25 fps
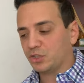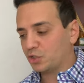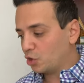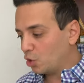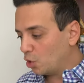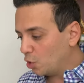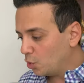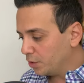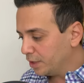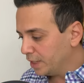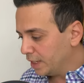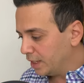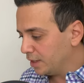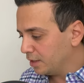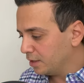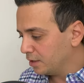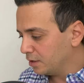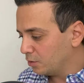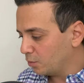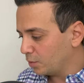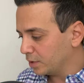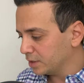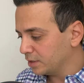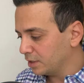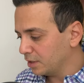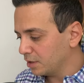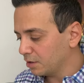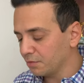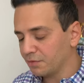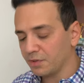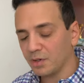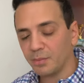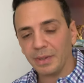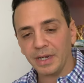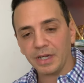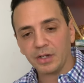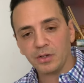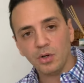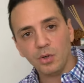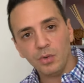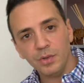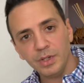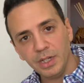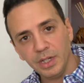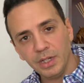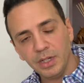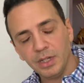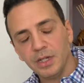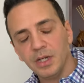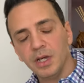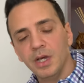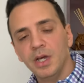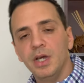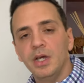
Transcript: coding, what they refer by coding,